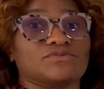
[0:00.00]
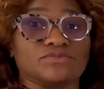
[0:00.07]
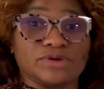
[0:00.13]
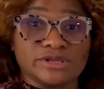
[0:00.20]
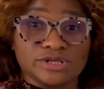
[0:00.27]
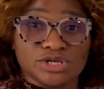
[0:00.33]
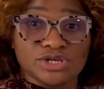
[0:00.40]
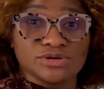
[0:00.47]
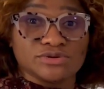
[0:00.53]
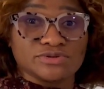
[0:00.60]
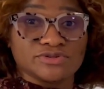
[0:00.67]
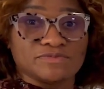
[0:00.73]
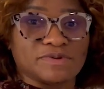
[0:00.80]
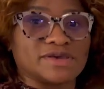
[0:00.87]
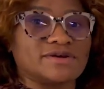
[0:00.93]

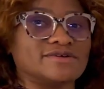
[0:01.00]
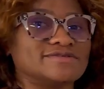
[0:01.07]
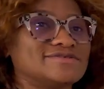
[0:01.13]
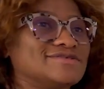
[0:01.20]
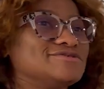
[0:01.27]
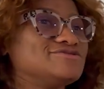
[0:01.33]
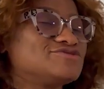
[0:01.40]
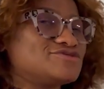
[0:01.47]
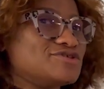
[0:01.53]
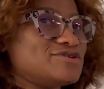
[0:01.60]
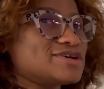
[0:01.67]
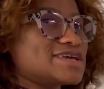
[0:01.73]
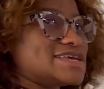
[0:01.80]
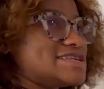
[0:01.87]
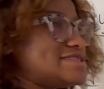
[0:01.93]
reduced because the
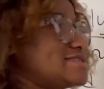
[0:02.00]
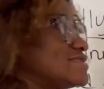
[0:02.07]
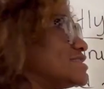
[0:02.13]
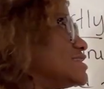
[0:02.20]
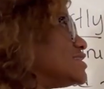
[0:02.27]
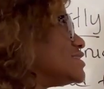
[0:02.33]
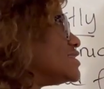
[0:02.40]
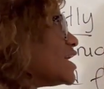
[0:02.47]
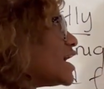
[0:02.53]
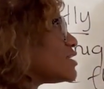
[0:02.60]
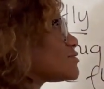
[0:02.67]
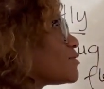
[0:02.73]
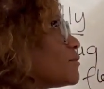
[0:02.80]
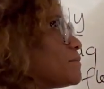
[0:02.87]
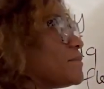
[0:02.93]
drug is in
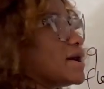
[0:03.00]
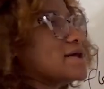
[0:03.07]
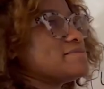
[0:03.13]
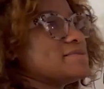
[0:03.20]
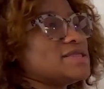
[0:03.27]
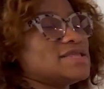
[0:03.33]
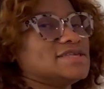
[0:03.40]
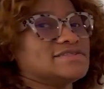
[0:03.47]
that compartment,